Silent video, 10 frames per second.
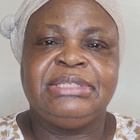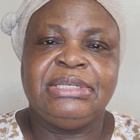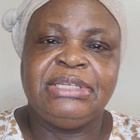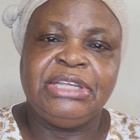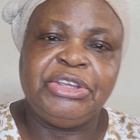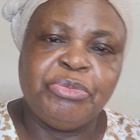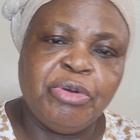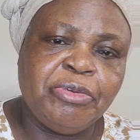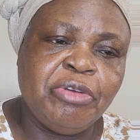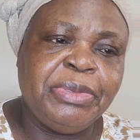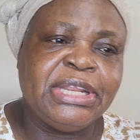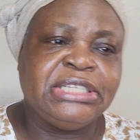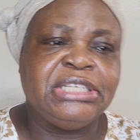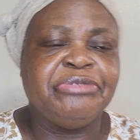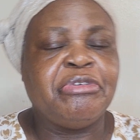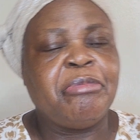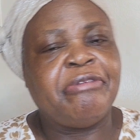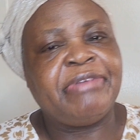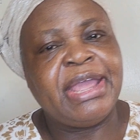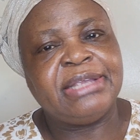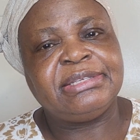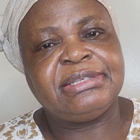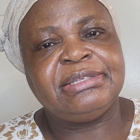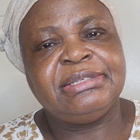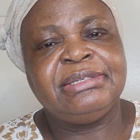the hemoglobin that is in form of S,